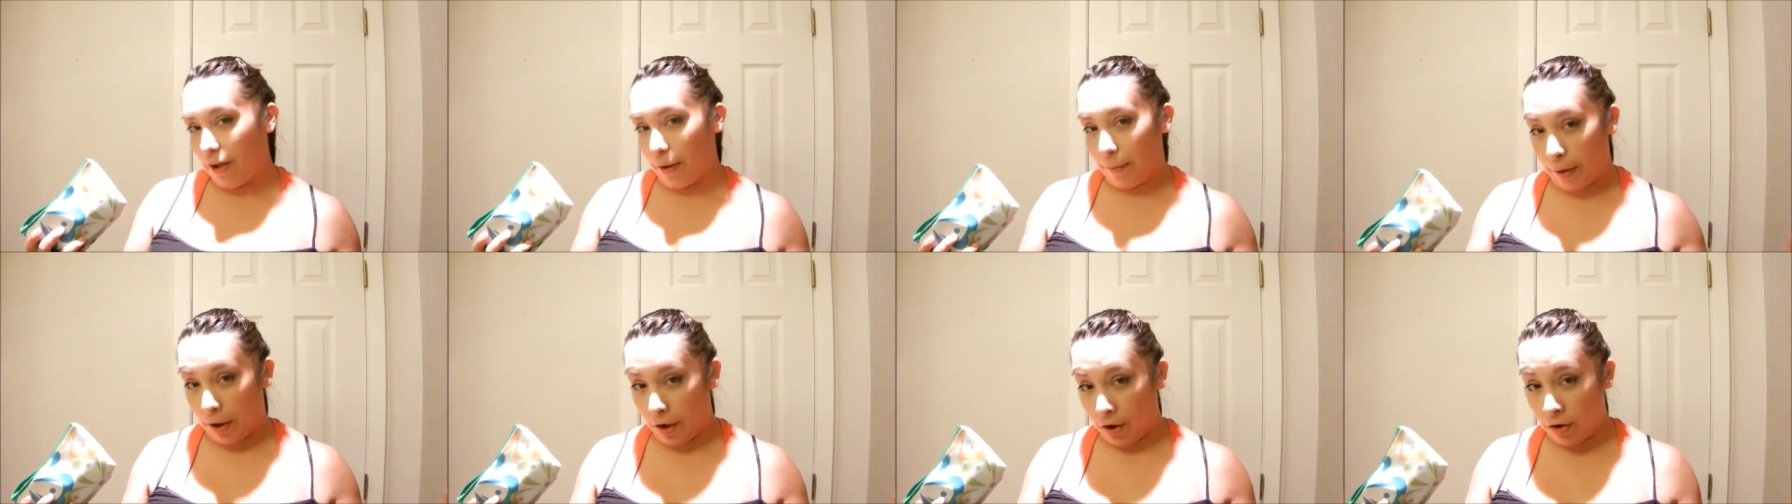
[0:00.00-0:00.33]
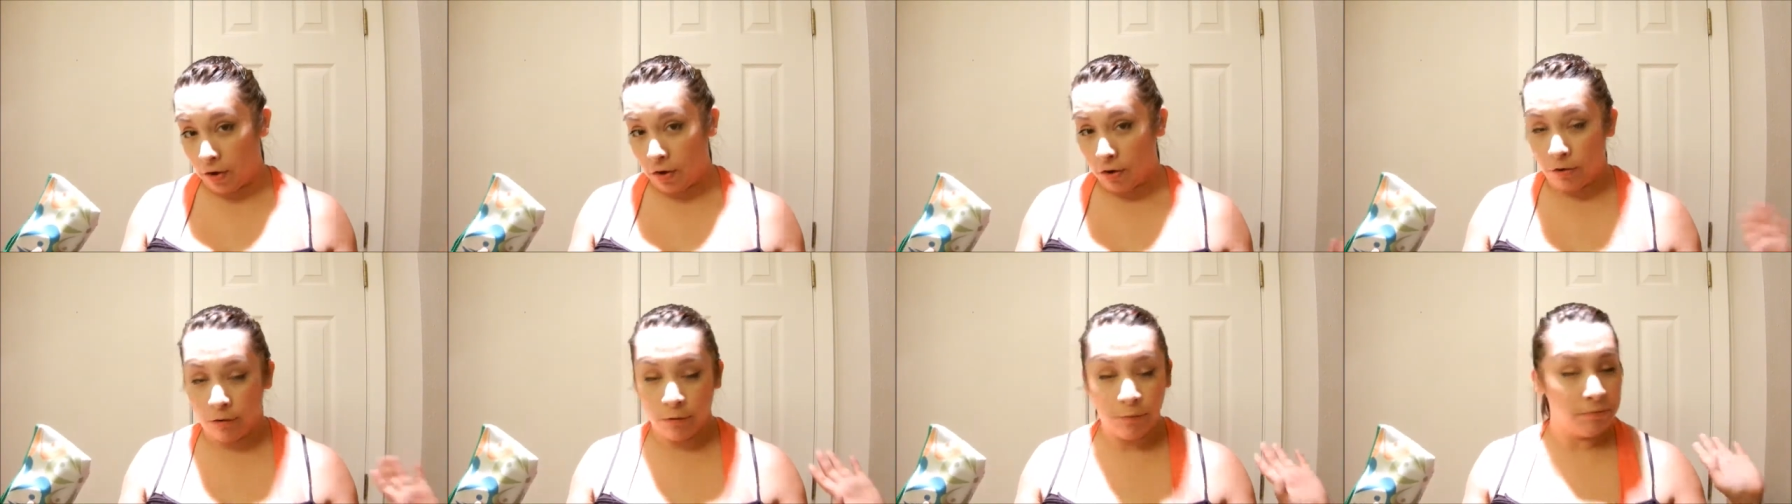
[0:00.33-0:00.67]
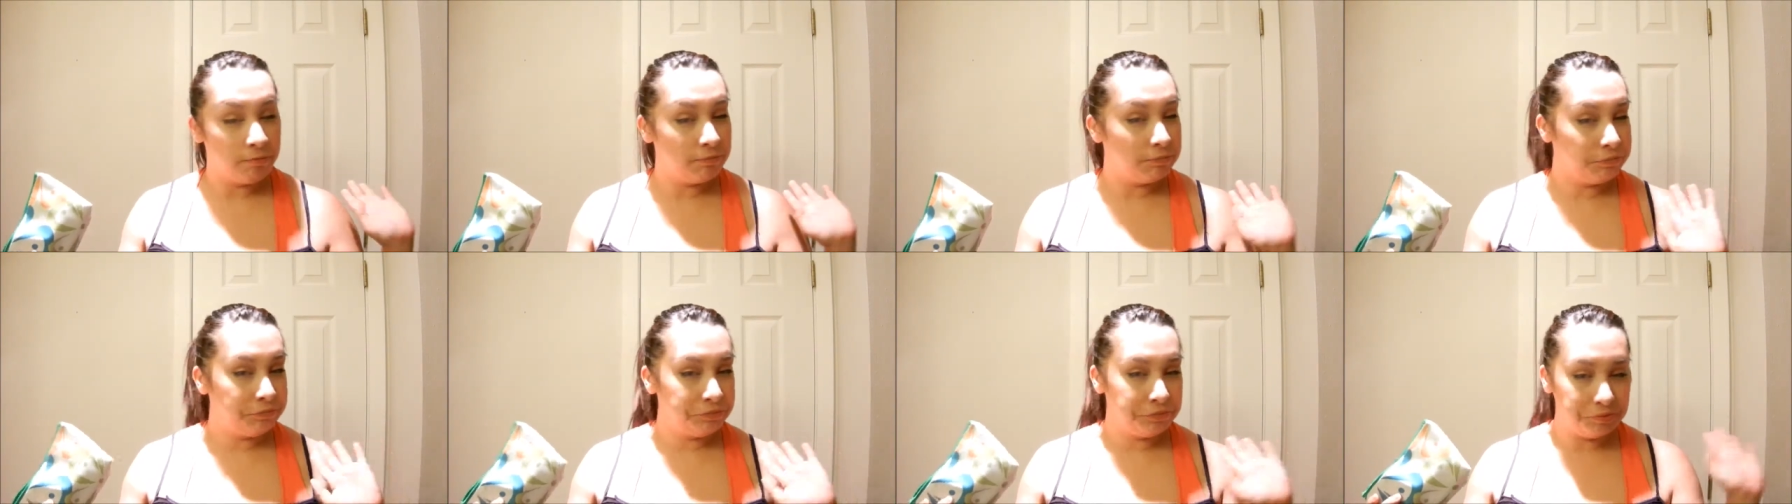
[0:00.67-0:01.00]
I'm at
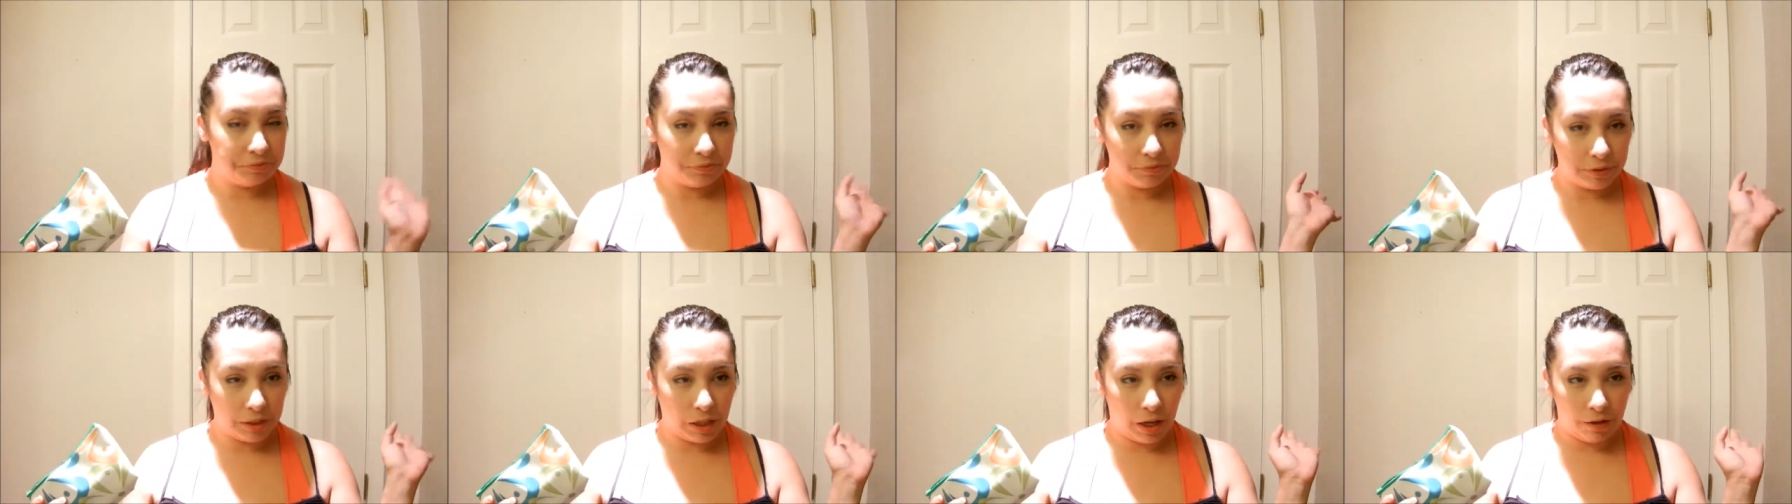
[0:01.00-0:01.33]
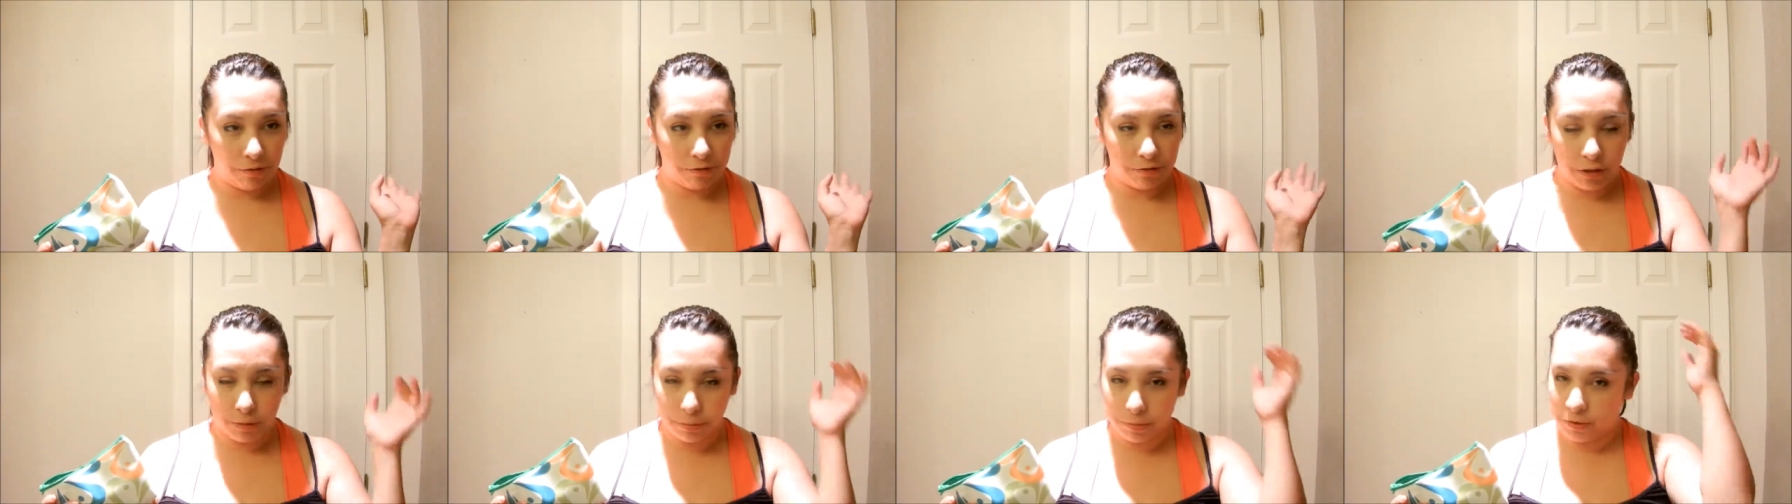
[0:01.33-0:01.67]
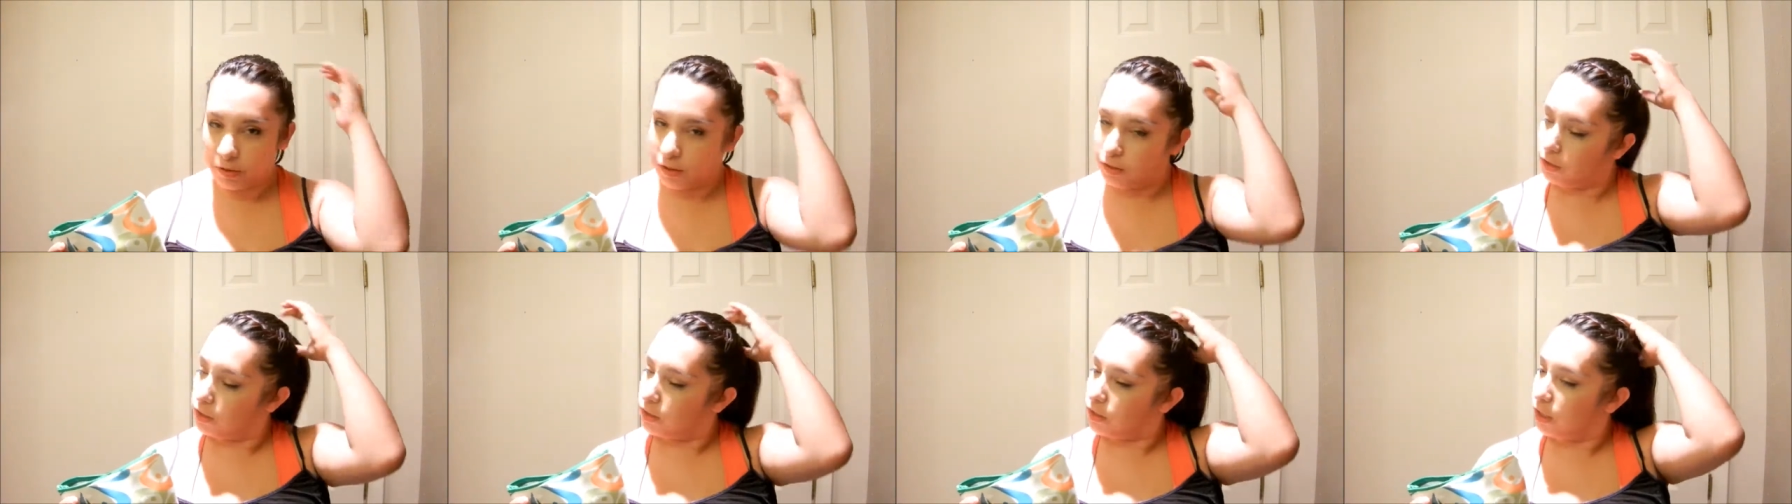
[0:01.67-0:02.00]
home
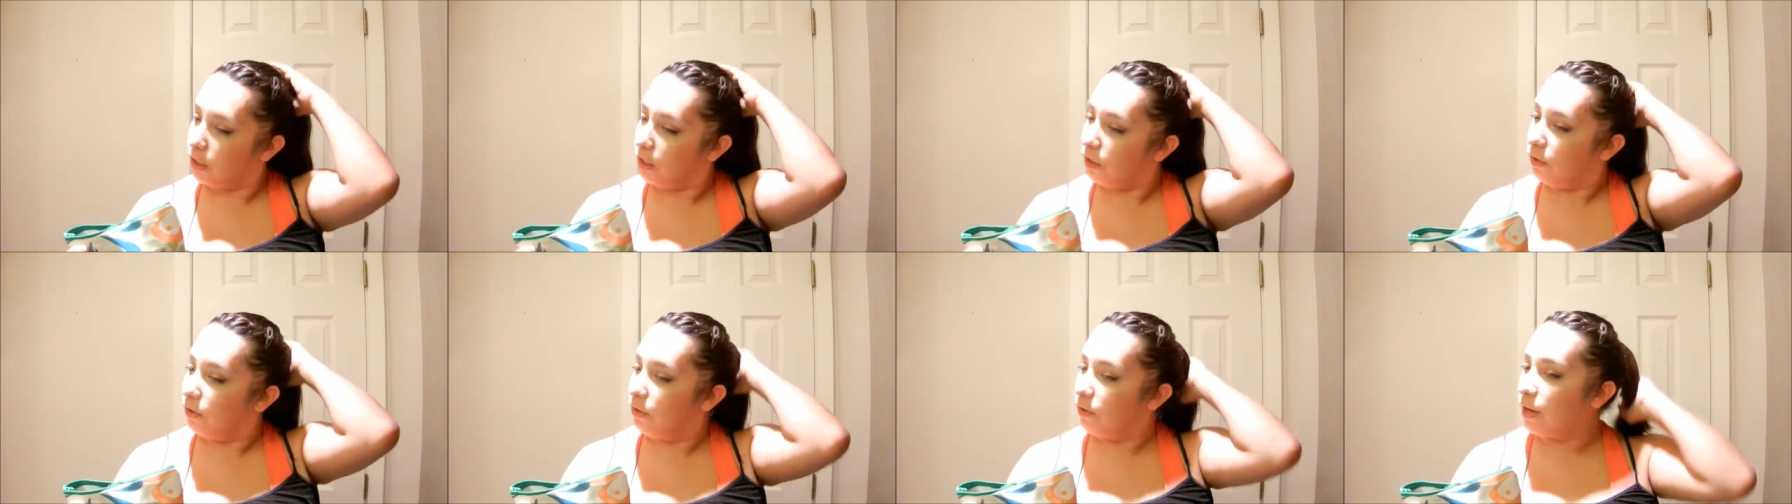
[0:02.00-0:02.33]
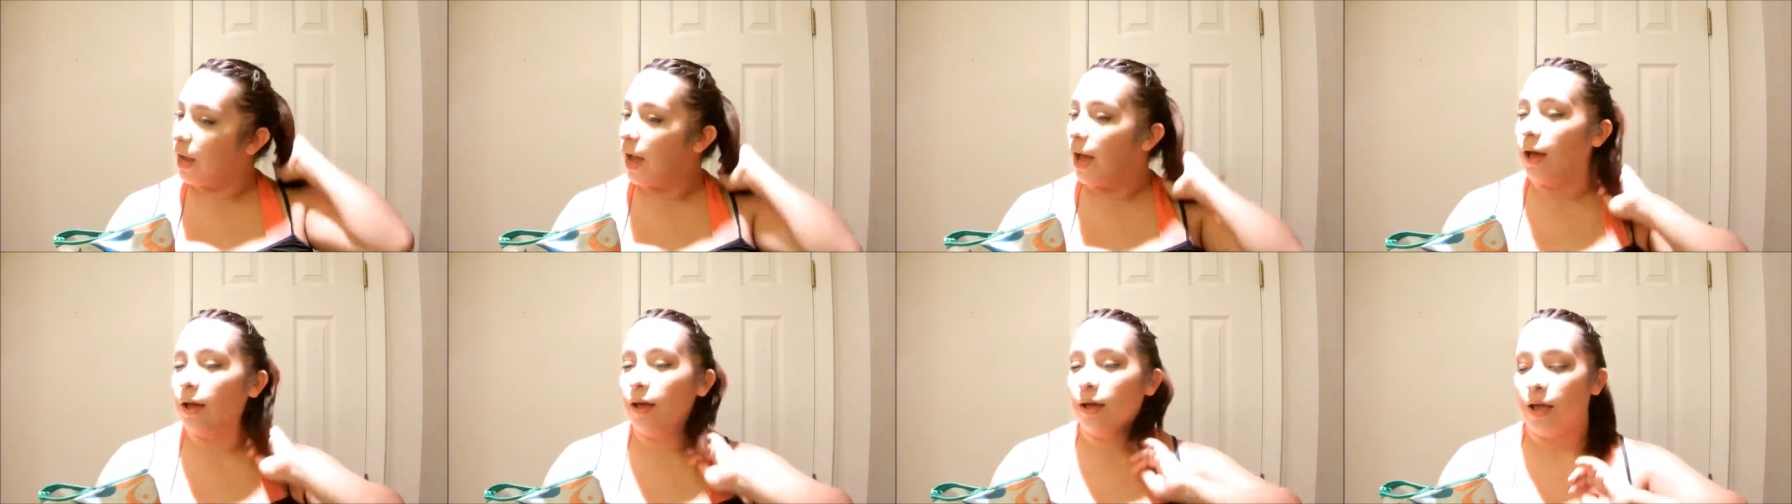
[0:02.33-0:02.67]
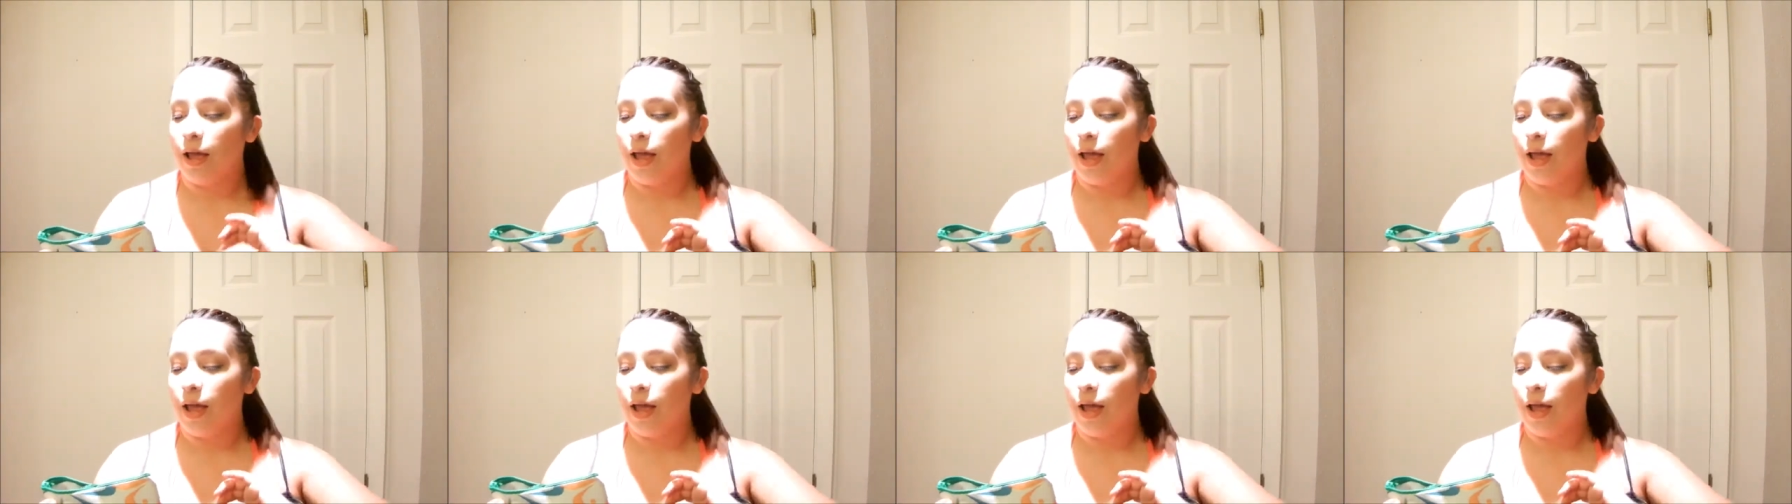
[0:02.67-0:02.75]
comfortable. So yeah.